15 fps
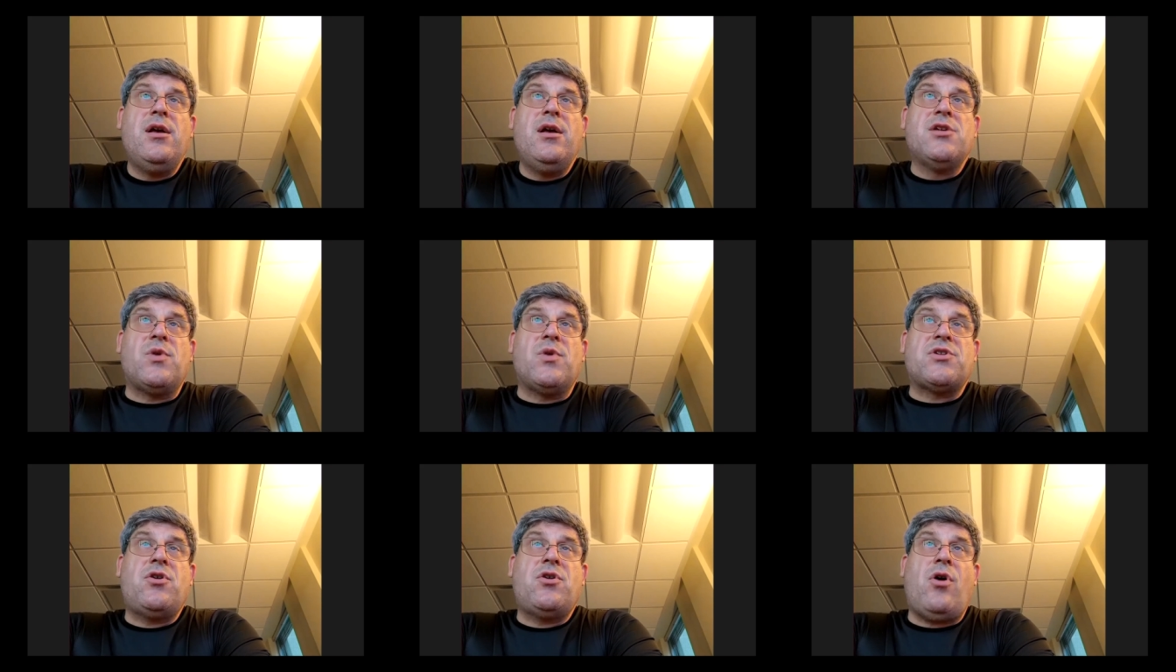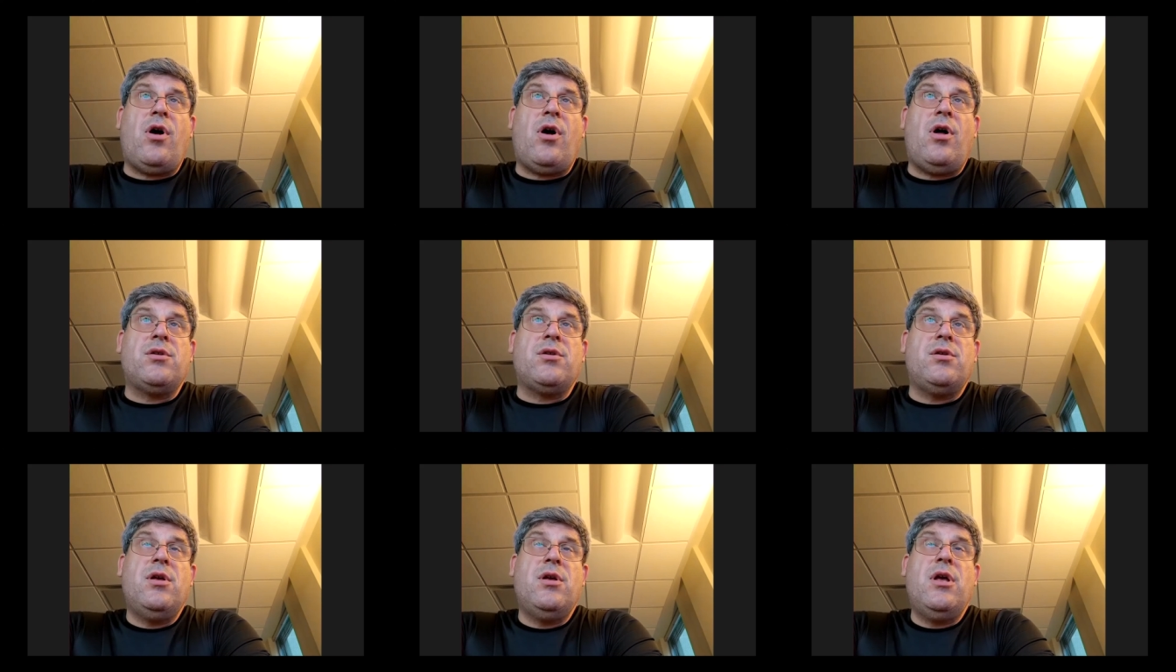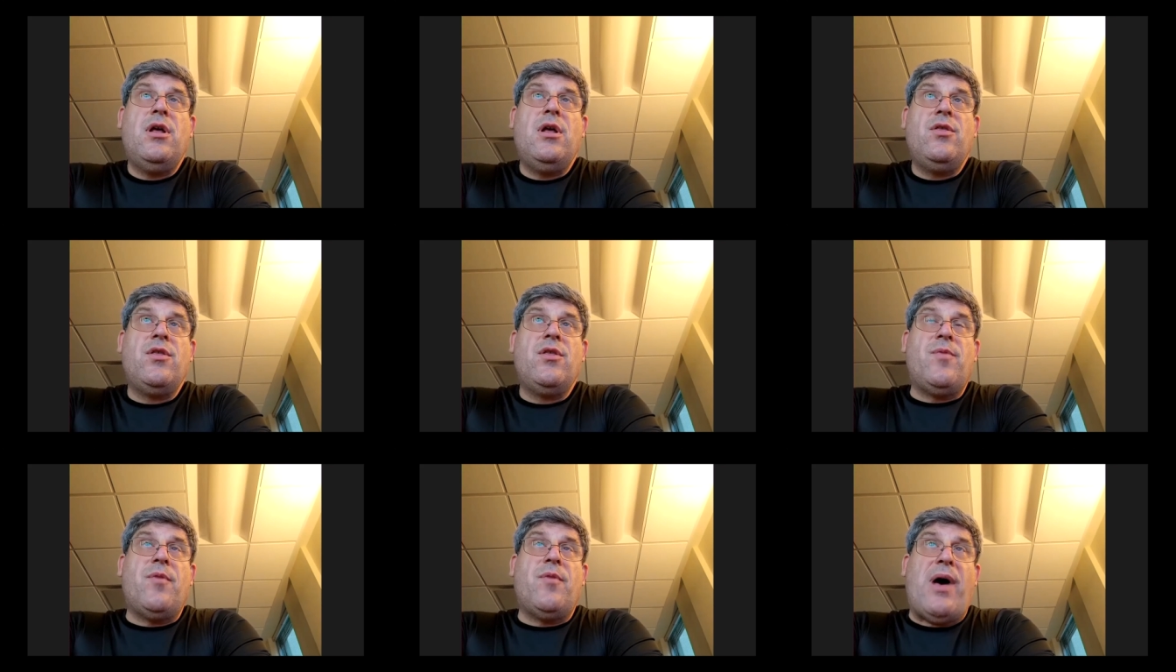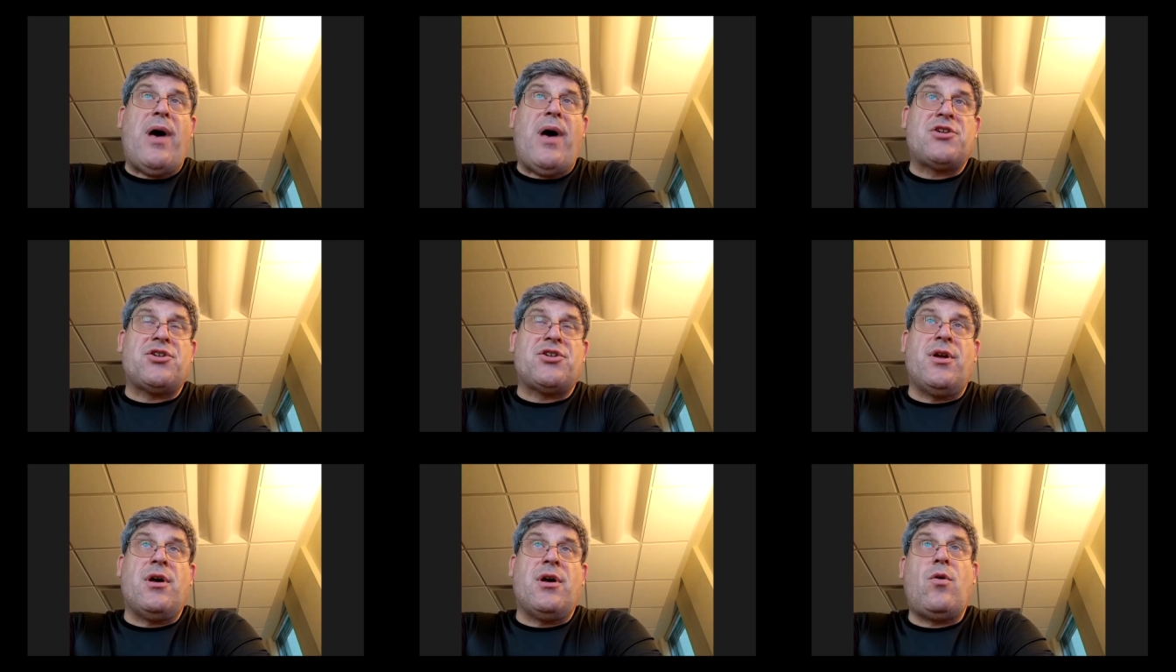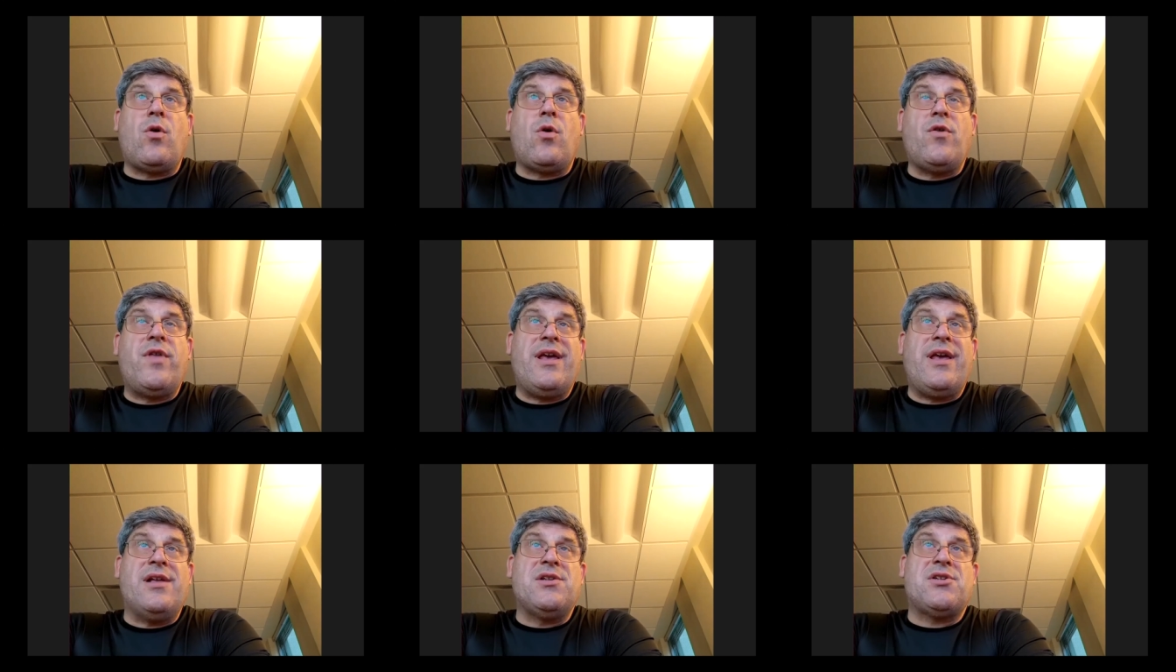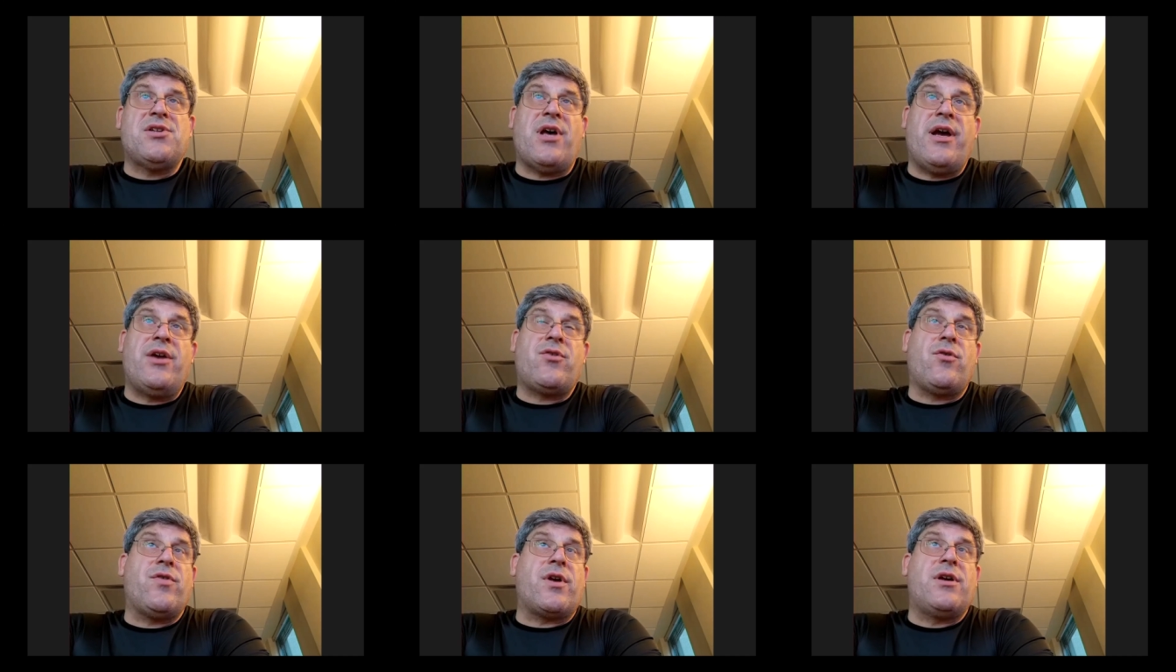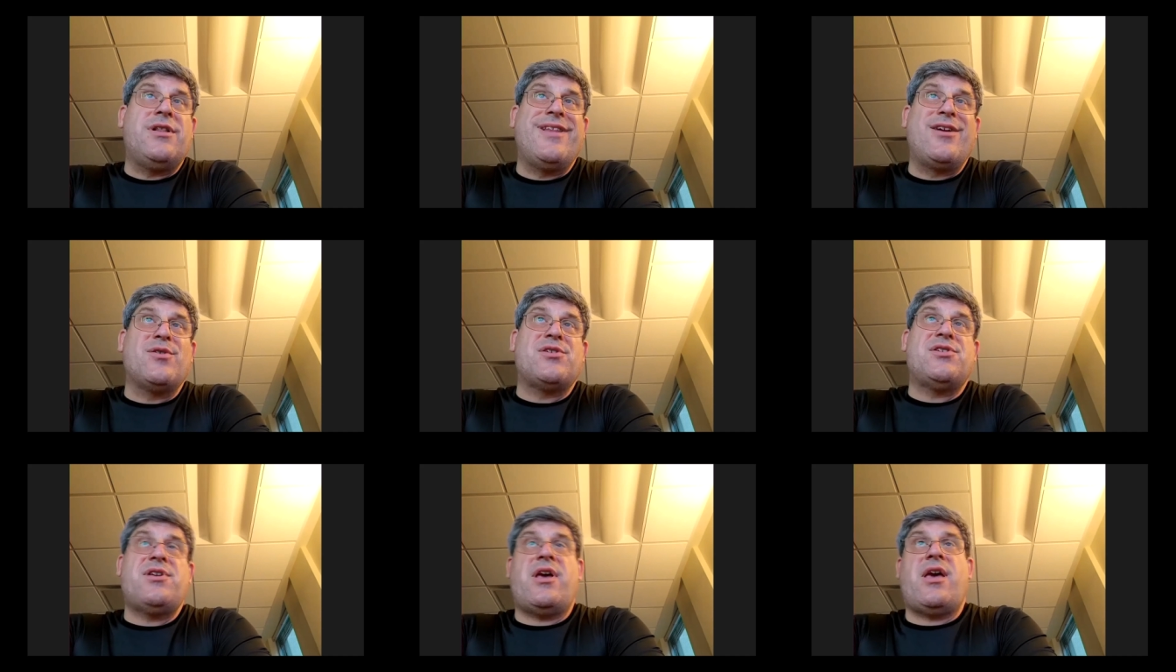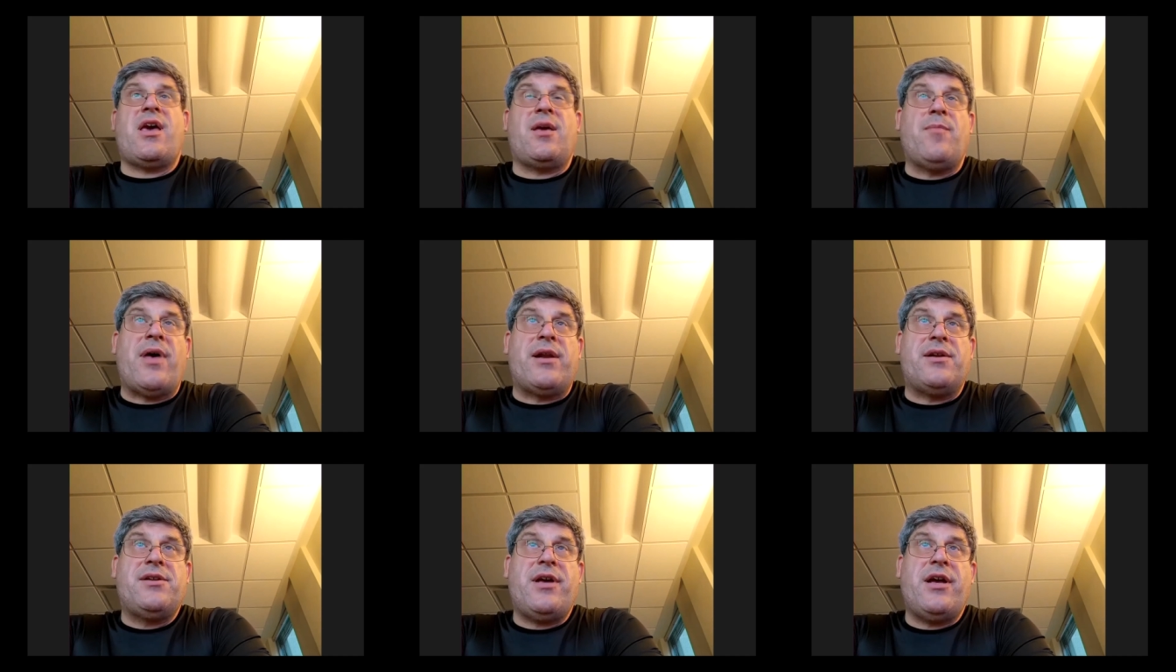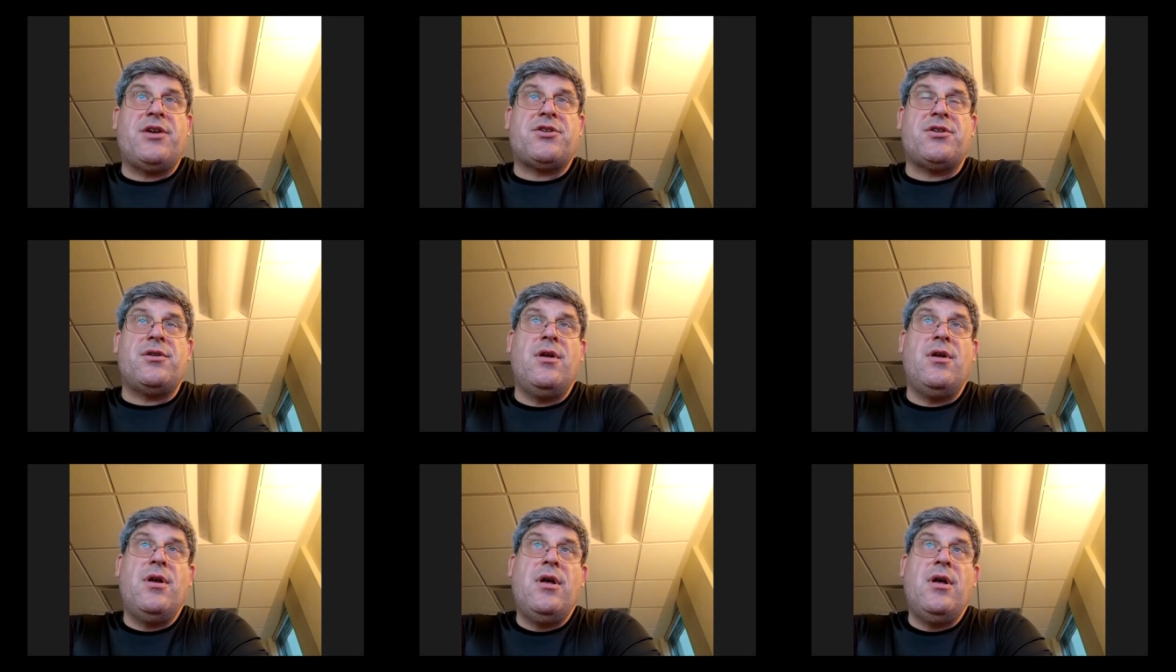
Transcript: is what's called the vipassana or the insight or the clear seeing meditation.